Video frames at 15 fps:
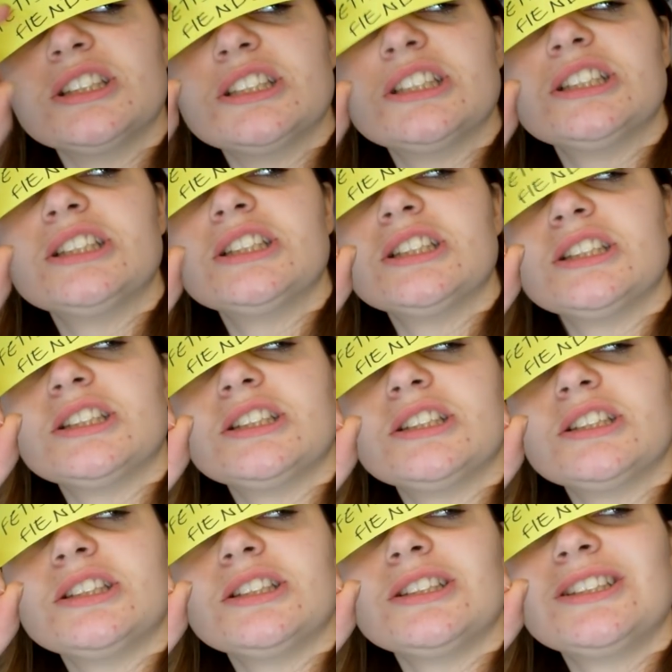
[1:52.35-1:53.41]

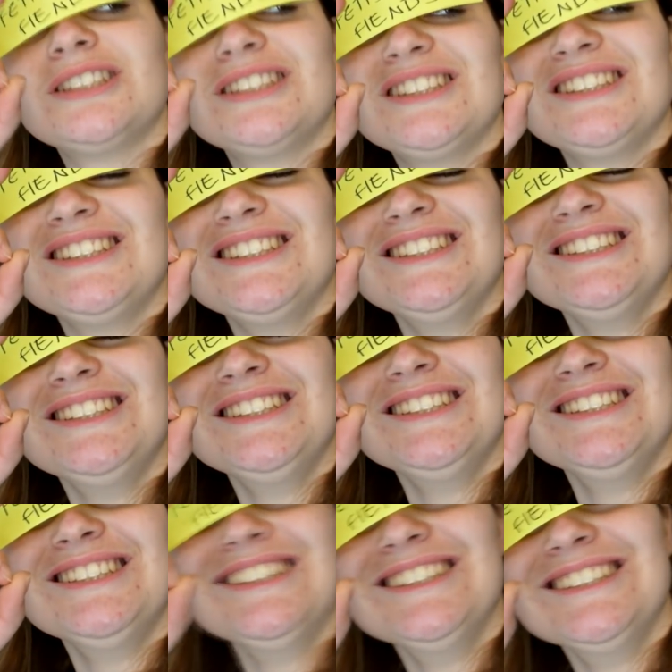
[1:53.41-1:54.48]

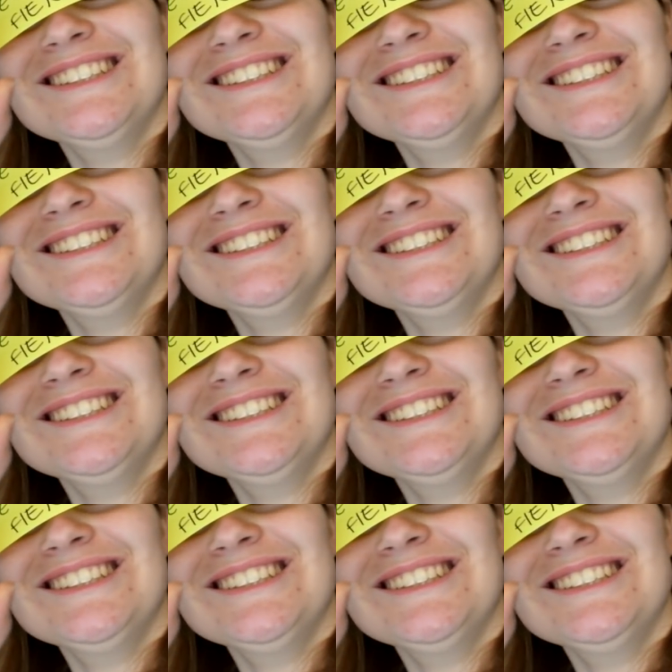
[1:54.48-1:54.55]
[no speech]